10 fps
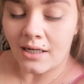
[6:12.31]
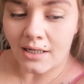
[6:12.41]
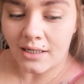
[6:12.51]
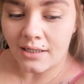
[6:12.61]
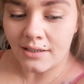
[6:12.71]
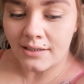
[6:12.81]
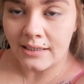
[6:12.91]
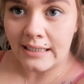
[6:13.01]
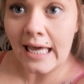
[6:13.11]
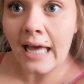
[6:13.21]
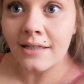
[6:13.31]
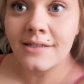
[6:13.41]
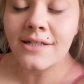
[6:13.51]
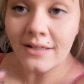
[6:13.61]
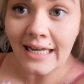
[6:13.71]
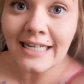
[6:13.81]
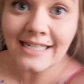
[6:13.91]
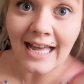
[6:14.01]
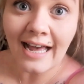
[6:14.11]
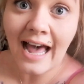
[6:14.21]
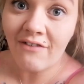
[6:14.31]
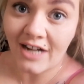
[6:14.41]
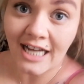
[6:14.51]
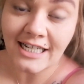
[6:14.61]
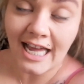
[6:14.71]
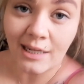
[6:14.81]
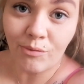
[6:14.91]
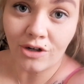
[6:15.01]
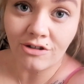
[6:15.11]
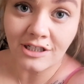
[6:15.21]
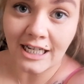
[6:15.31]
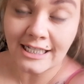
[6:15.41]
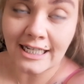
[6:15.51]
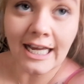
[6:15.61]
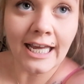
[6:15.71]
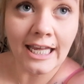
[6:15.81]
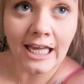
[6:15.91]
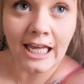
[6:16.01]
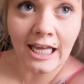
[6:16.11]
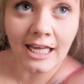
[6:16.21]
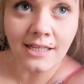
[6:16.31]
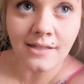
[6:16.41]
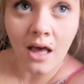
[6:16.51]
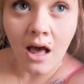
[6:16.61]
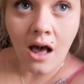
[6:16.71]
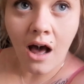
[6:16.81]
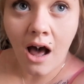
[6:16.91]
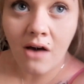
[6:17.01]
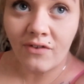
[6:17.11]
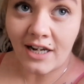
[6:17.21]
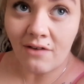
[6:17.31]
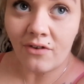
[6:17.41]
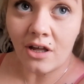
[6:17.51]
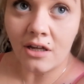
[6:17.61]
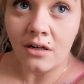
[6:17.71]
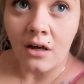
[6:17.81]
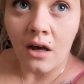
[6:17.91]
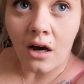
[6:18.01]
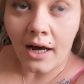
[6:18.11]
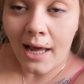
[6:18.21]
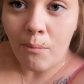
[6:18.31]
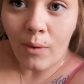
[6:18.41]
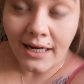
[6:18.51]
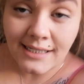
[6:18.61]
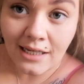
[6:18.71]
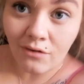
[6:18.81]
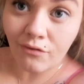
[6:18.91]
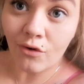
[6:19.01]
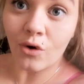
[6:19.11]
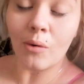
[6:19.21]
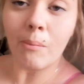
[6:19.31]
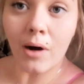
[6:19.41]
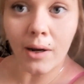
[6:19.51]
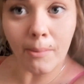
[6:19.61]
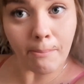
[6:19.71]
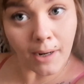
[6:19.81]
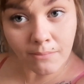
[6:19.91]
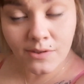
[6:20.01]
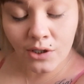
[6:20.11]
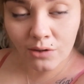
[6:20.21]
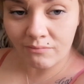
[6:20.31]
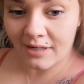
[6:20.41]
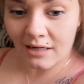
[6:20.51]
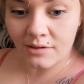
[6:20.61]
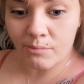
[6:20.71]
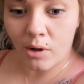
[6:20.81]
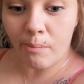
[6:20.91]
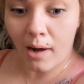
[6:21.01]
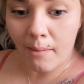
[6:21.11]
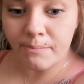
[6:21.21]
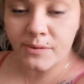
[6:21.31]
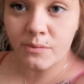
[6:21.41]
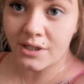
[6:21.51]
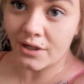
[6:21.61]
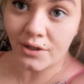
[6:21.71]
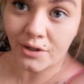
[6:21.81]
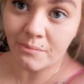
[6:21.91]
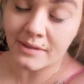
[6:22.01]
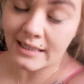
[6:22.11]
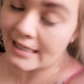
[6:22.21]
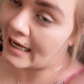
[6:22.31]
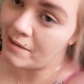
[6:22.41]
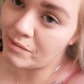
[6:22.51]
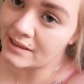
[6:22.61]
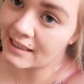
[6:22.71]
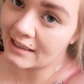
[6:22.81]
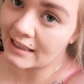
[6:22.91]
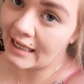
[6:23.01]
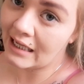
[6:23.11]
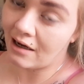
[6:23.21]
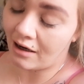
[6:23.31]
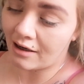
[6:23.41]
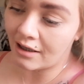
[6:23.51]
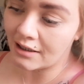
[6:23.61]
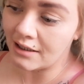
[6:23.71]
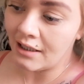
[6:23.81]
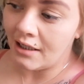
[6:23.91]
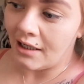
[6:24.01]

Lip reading: Yeah, so that is that. Haven't had any products yet today. It is 11:30. I am waiting for my mum to come round. My pops was going to come today, but sadly he can't